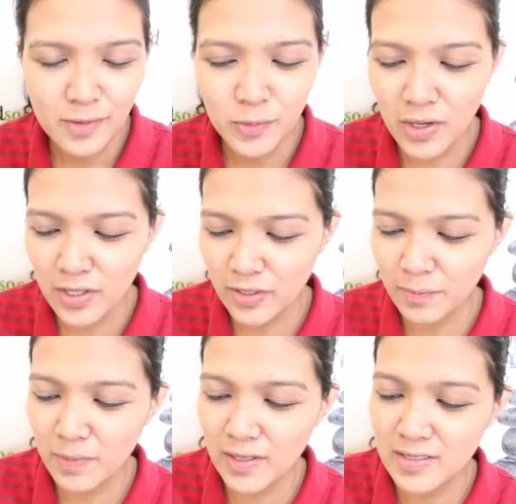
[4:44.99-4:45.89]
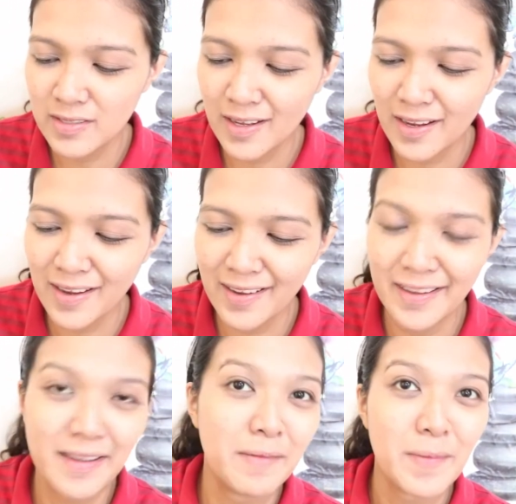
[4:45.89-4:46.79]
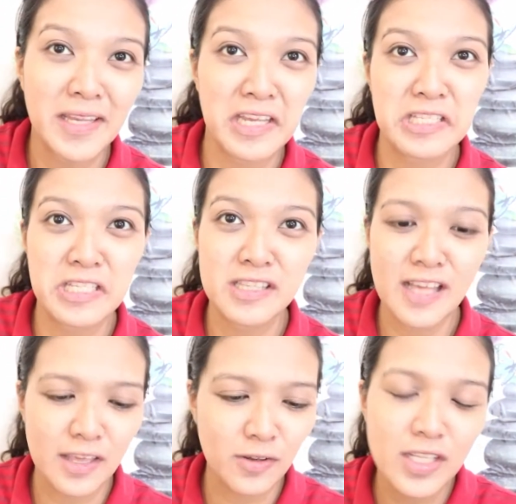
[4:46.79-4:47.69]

200 plus na, eh, mag-i-exceed tayo.